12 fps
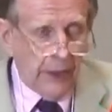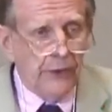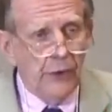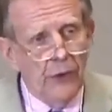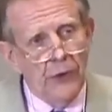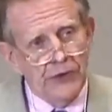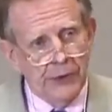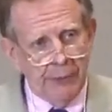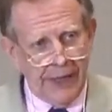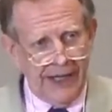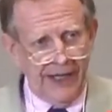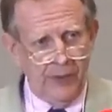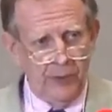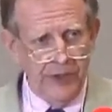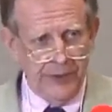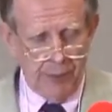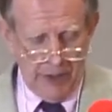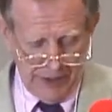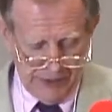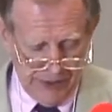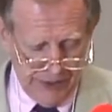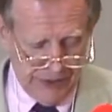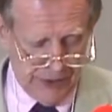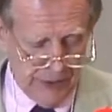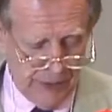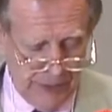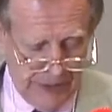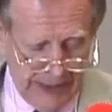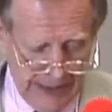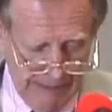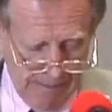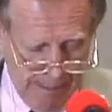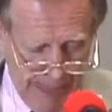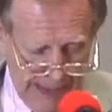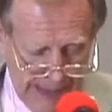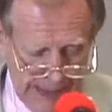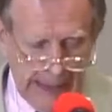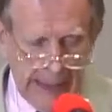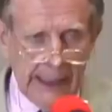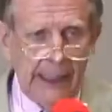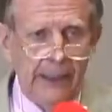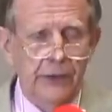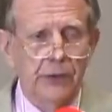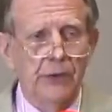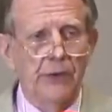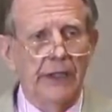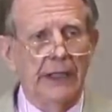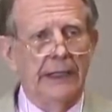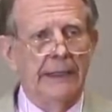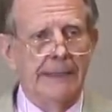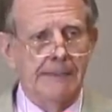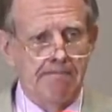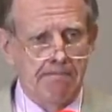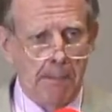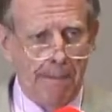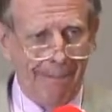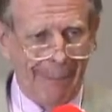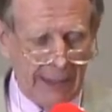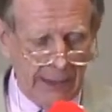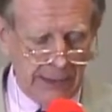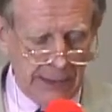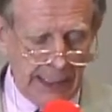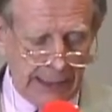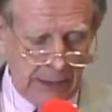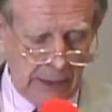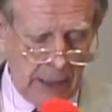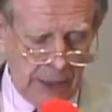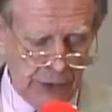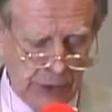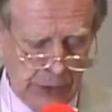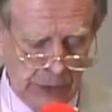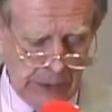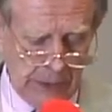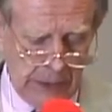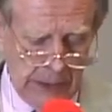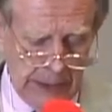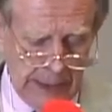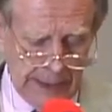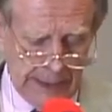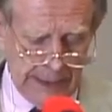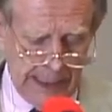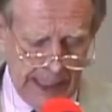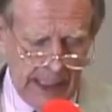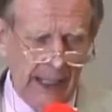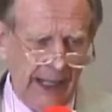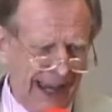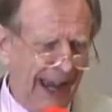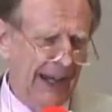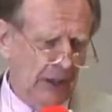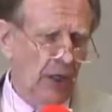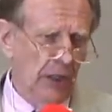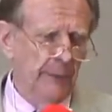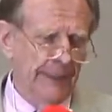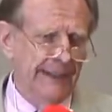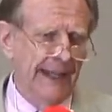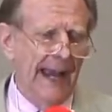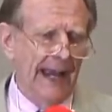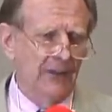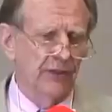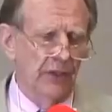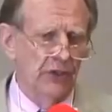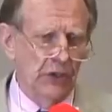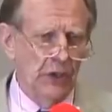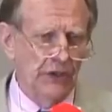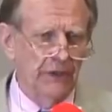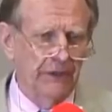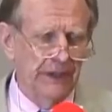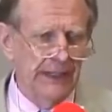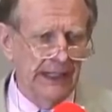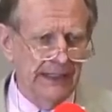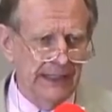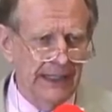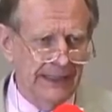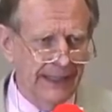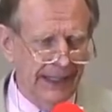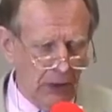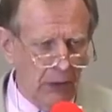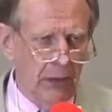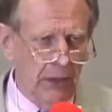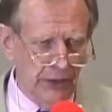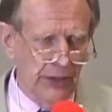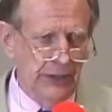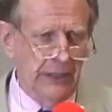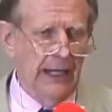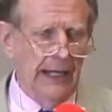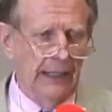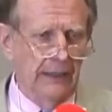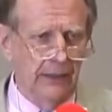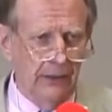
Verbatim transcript: So those are my responses to the to the um, psychological I call them attacks on Joseph because I sense they are just that.